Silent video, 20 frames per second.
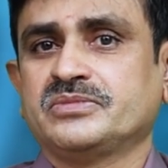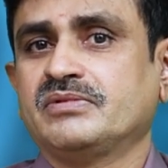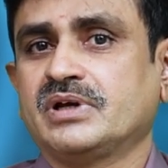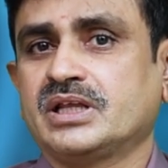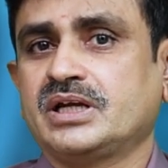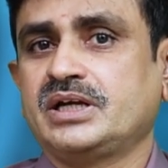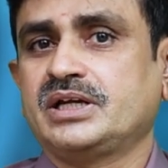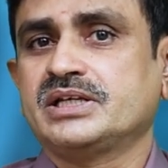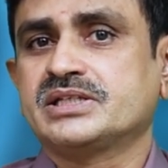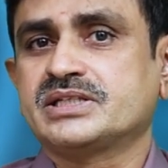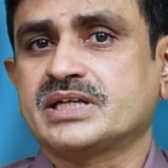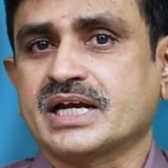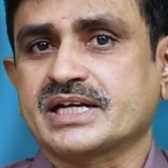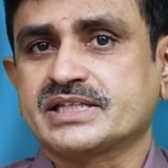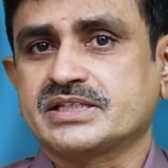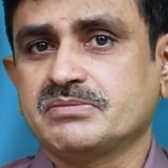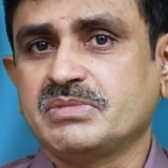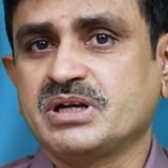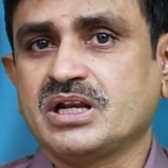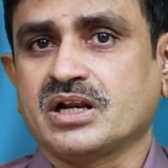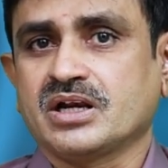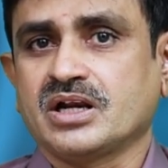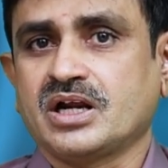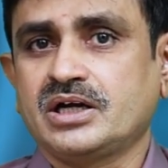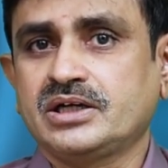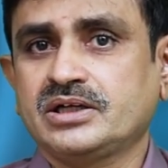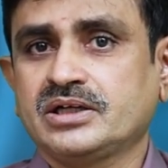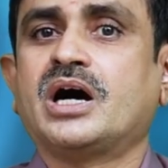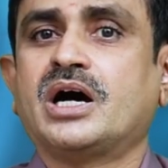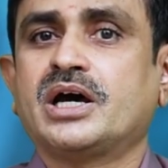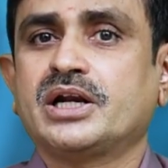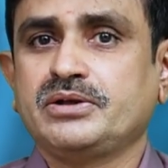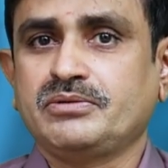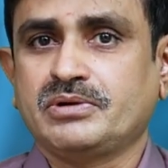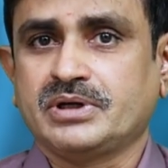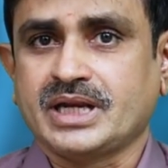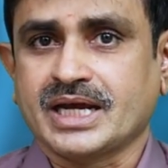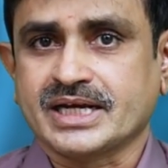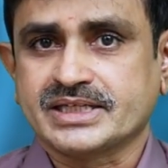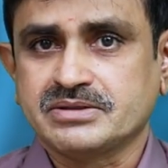whether it is taxable or not, or your
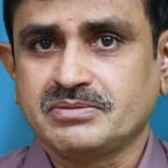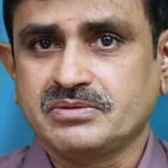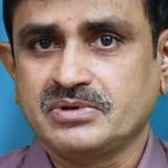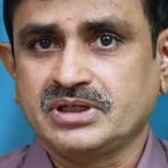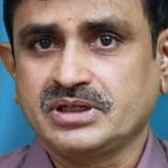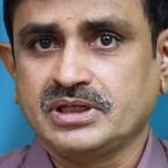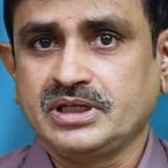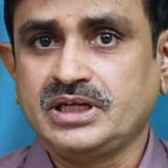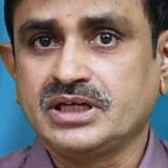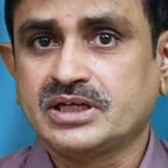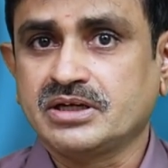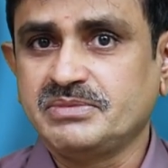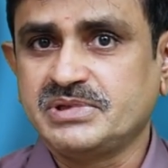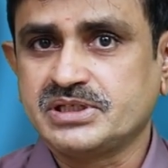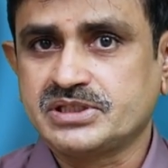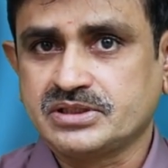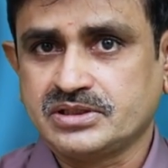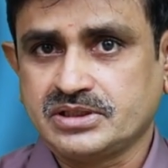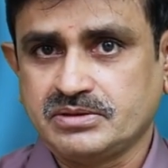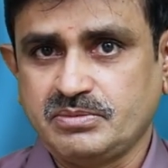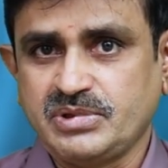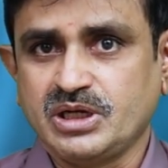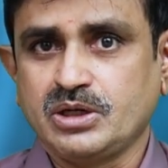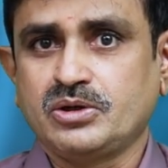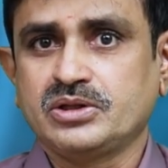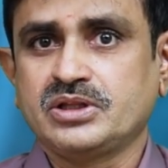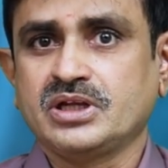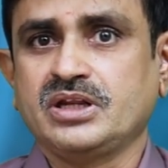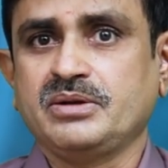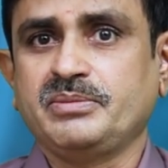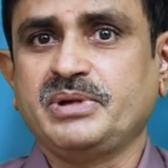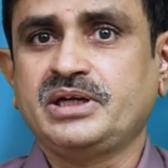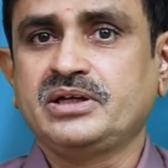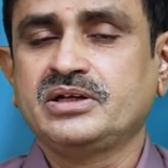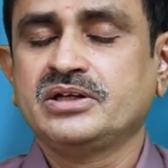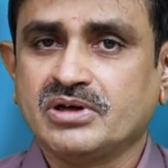taxable income is below the limit,